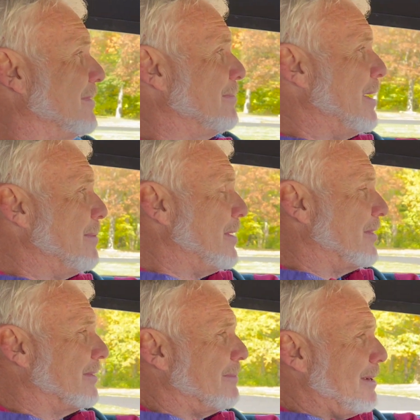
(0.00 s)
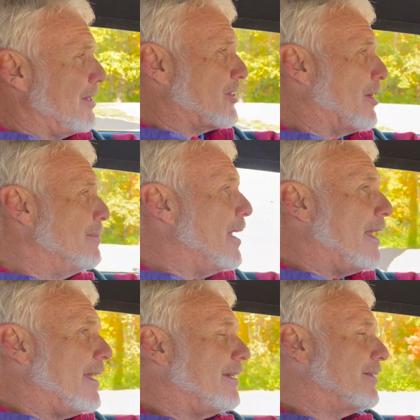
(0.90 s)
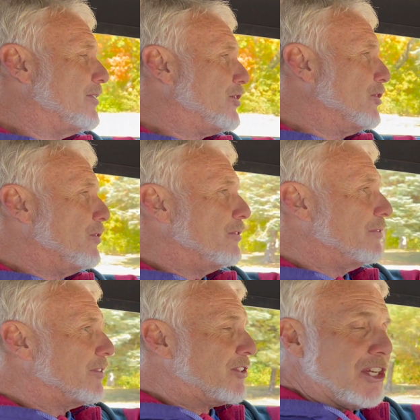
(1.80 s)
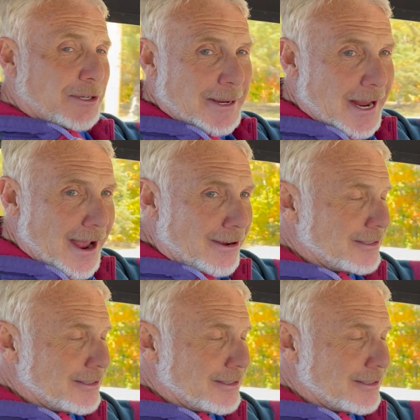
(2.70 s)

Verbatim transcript: maybe the, maybe someday she'll seek me out,